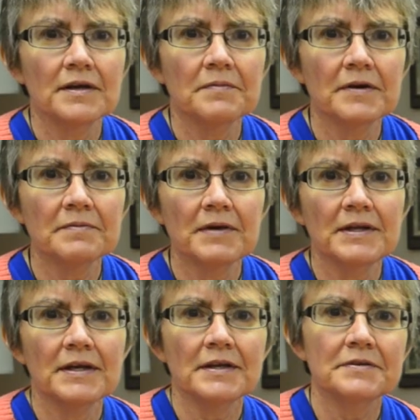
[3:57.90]
among
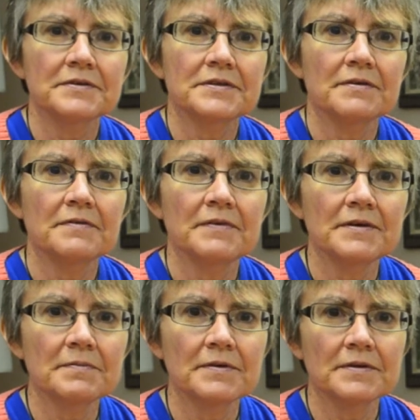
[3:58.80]
many others, are
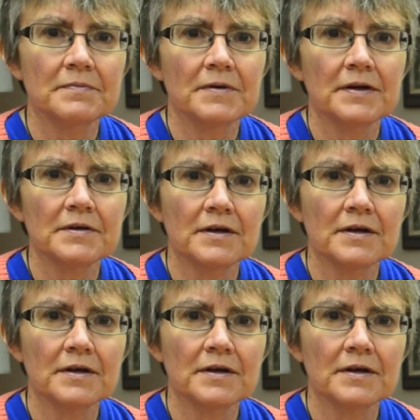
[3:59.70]
available at the Browne